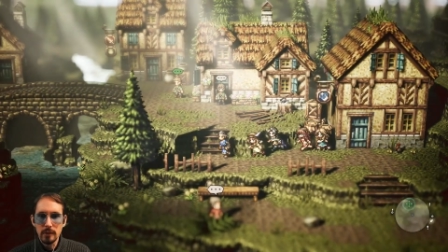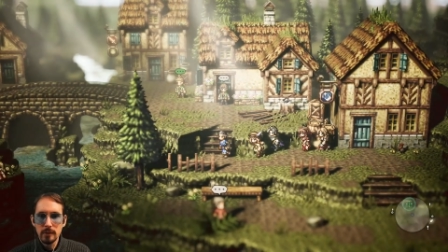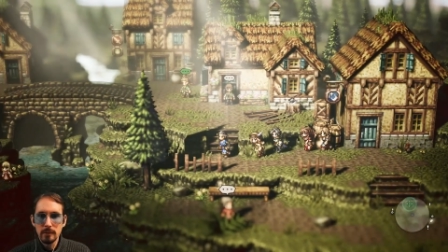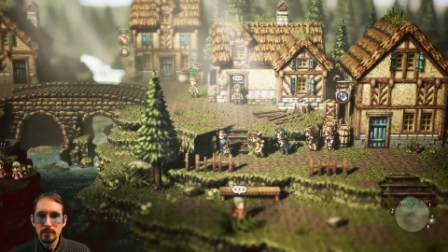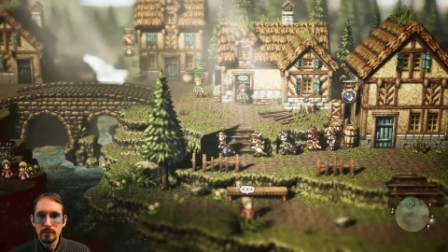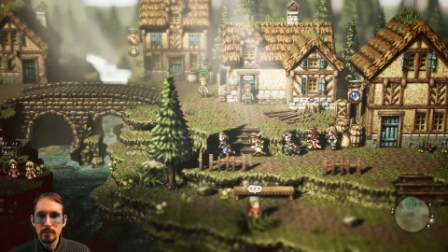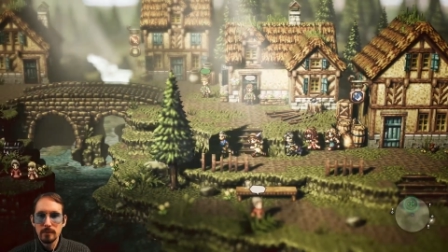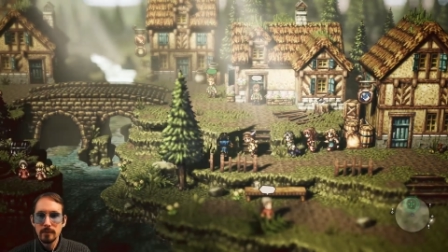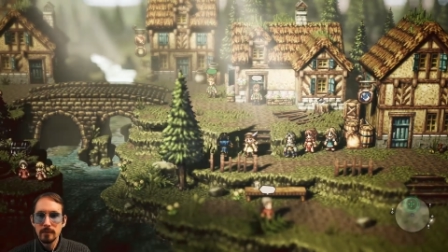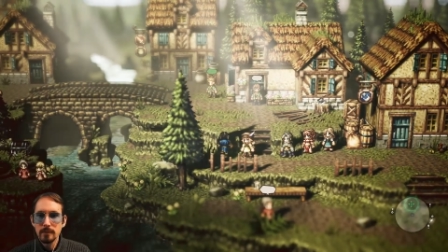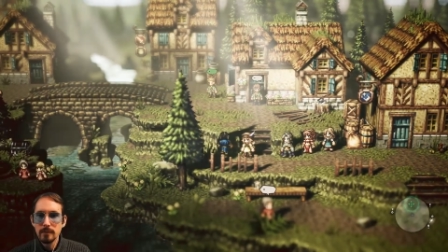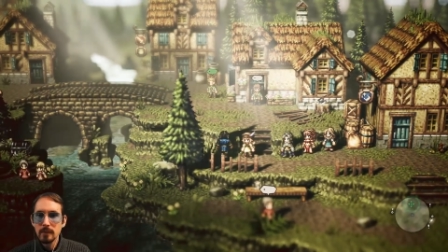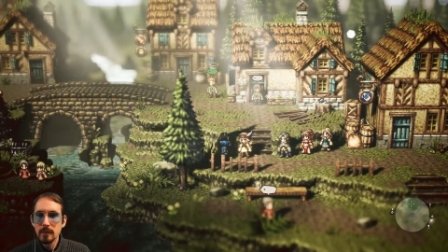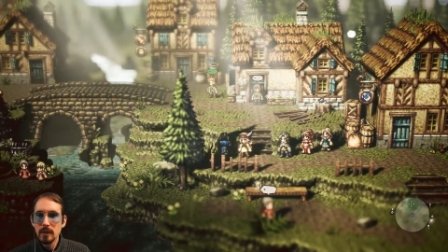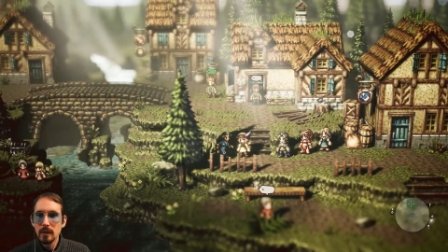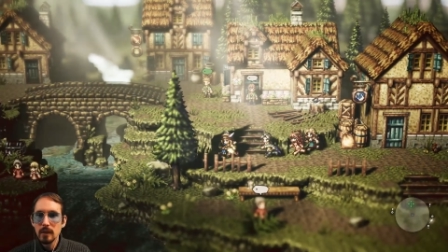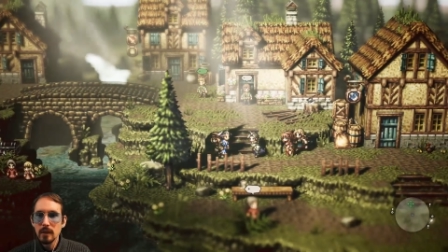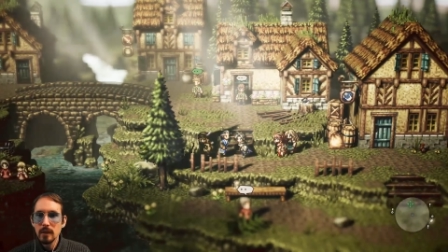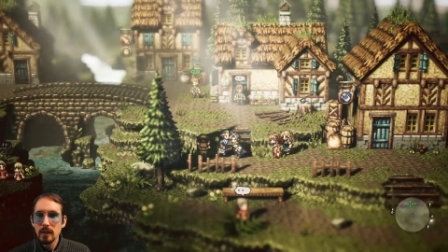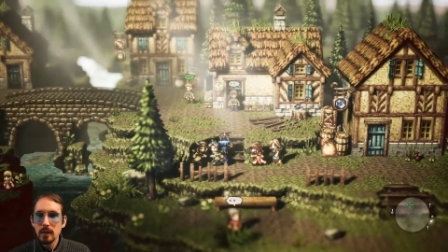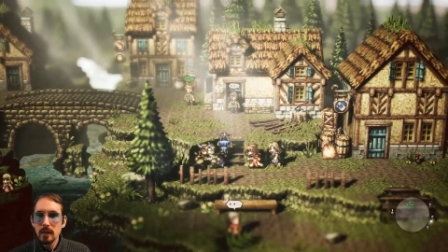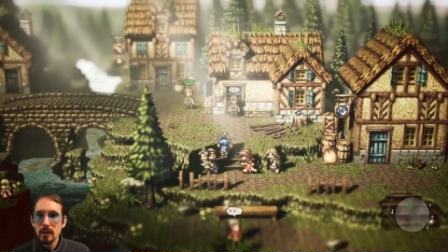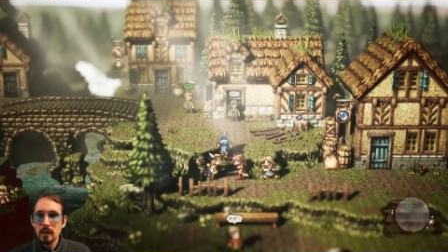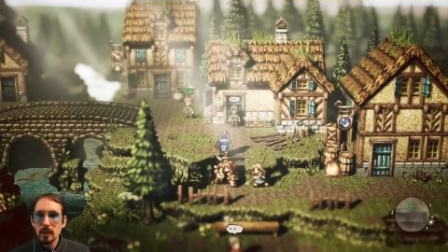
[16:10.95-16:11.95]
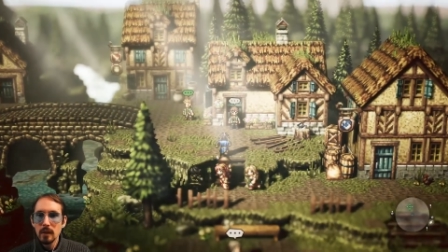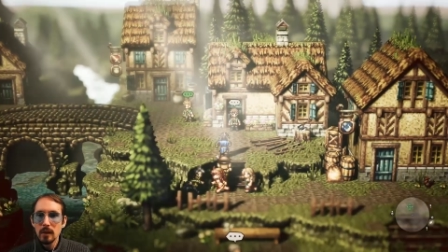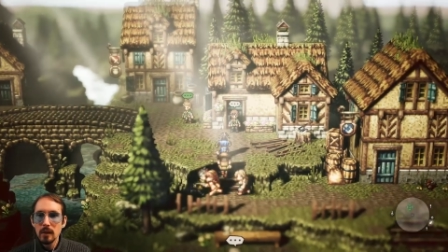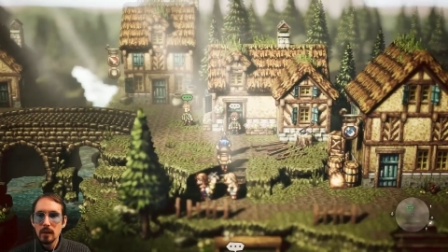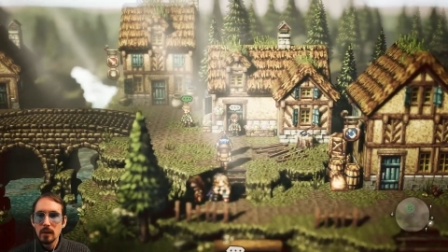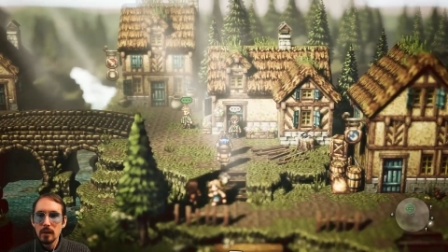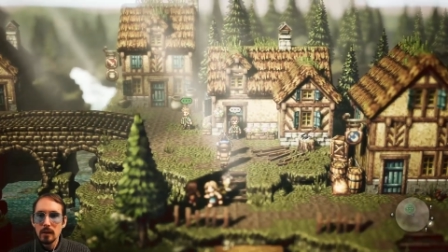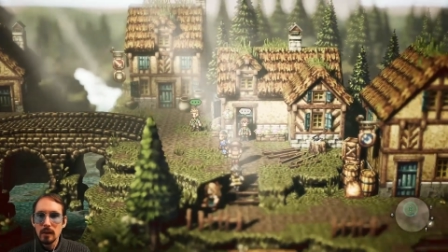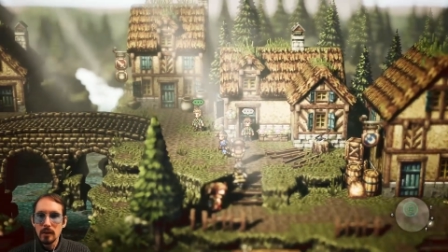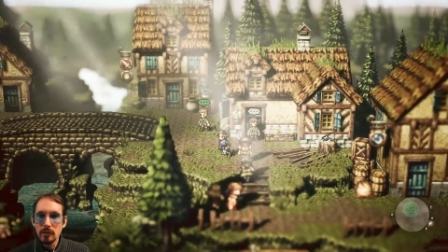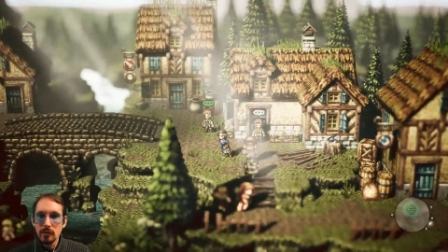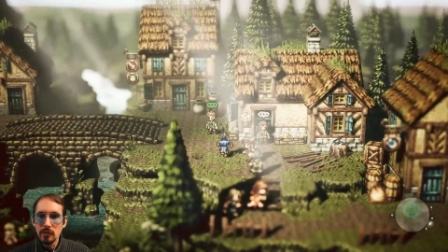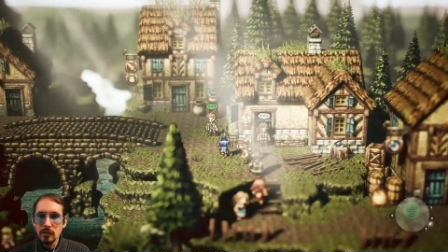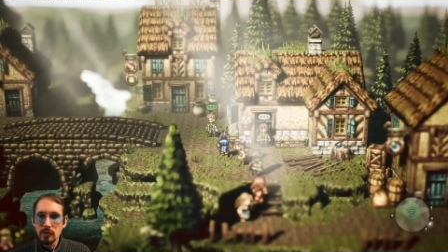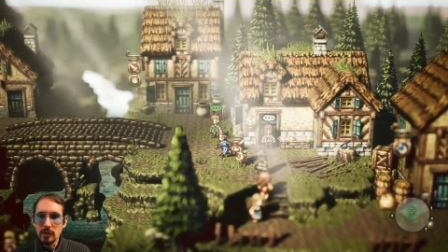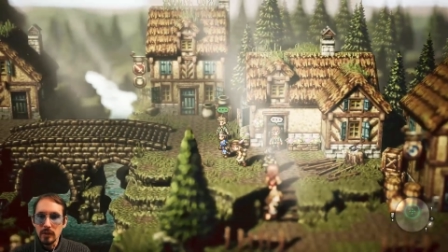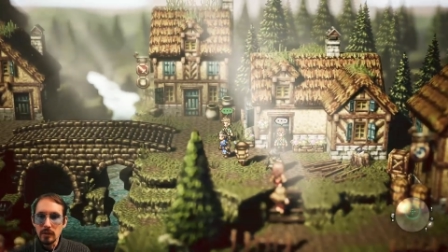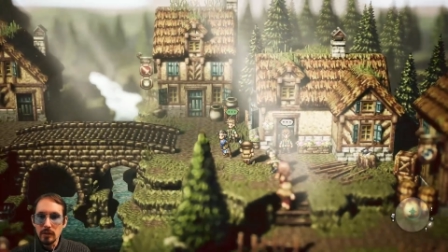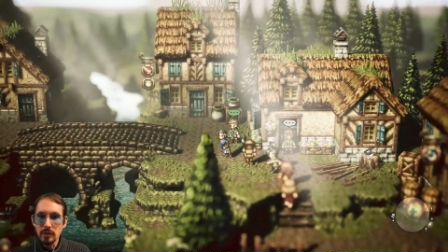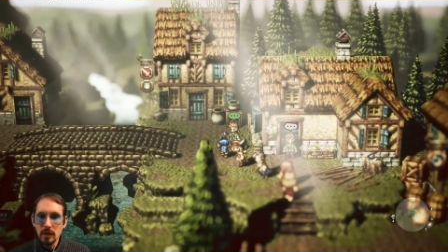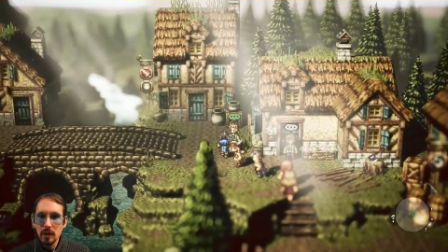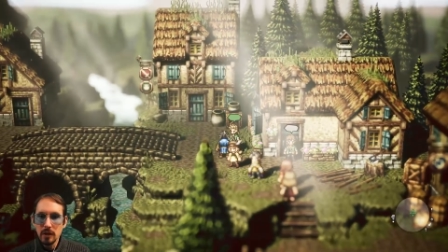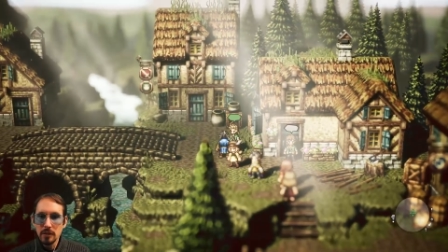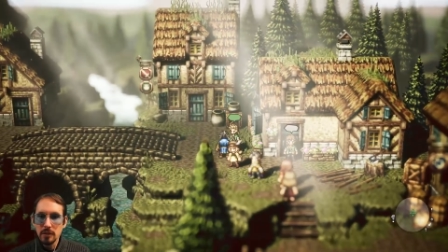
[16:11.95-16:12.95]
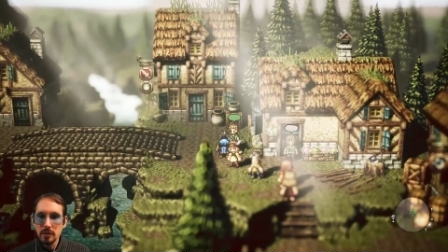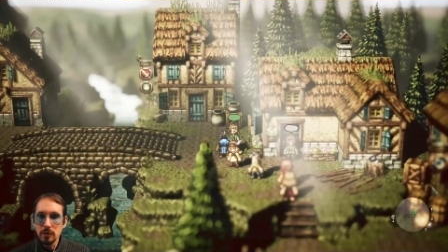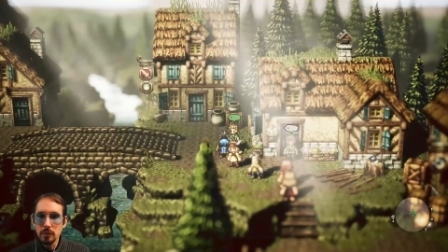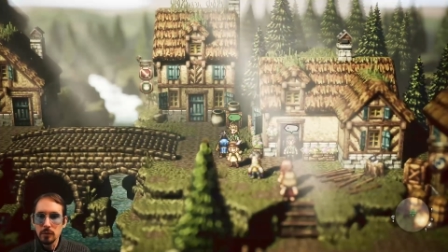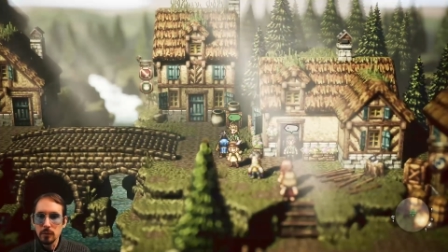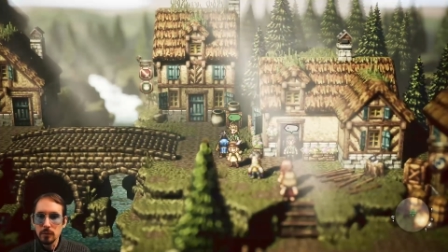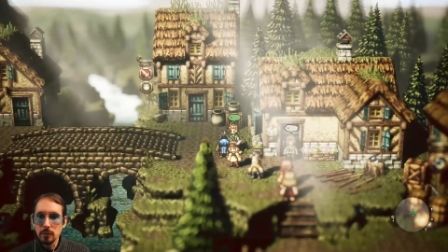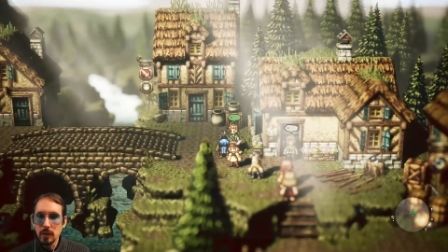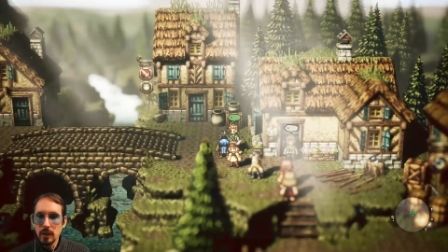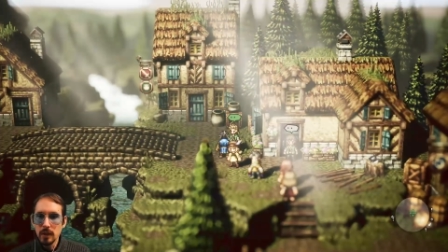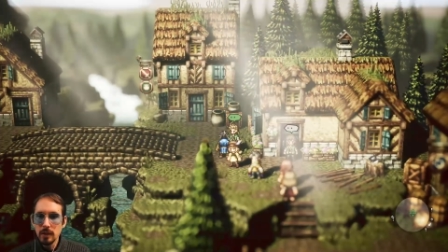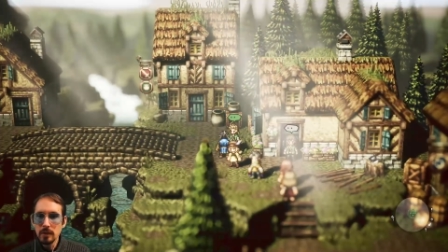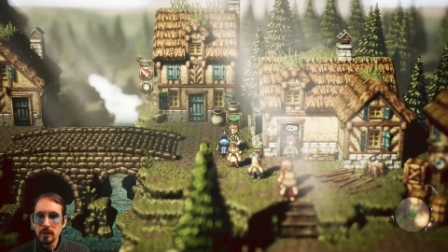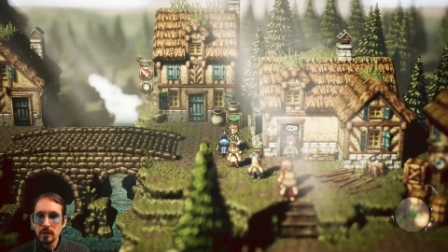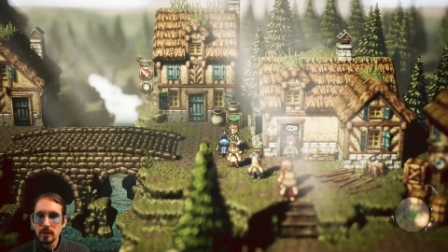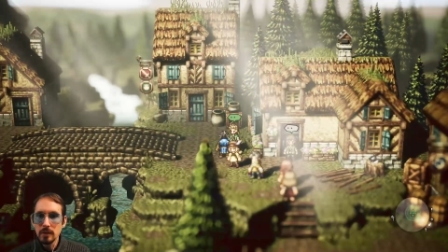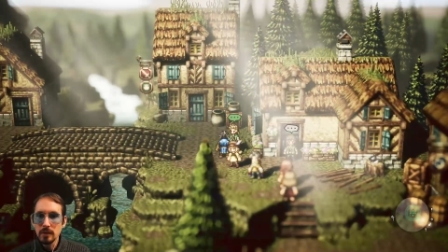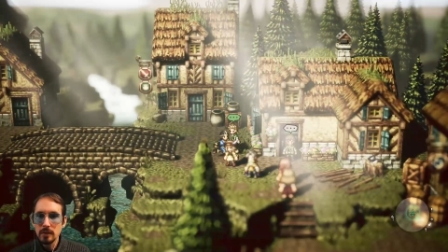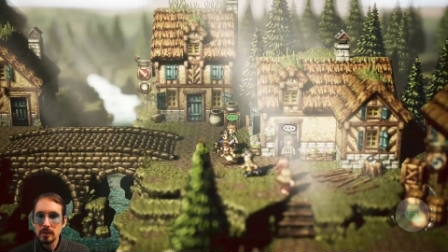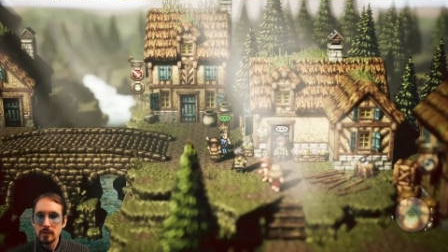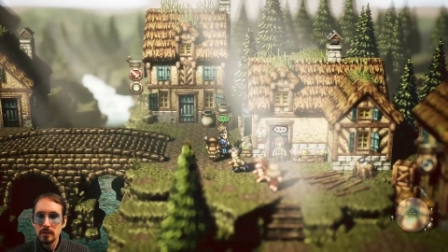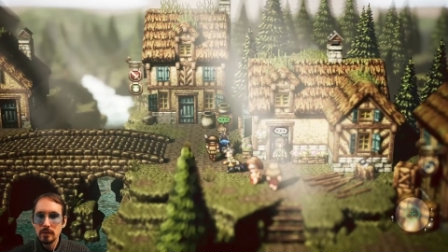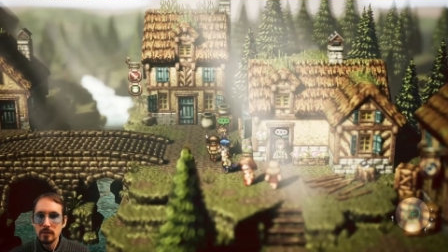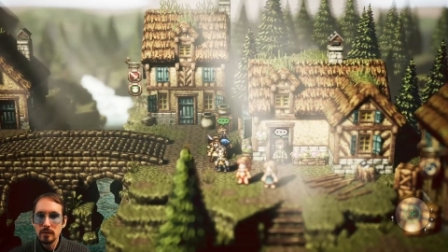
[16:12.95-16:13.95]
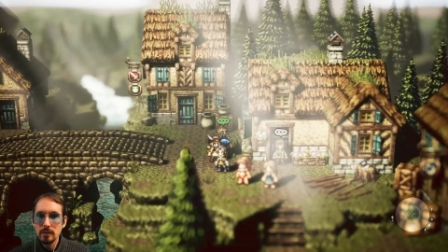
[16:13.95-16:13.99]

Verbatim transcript: it. Let's see. Talk to you, friend.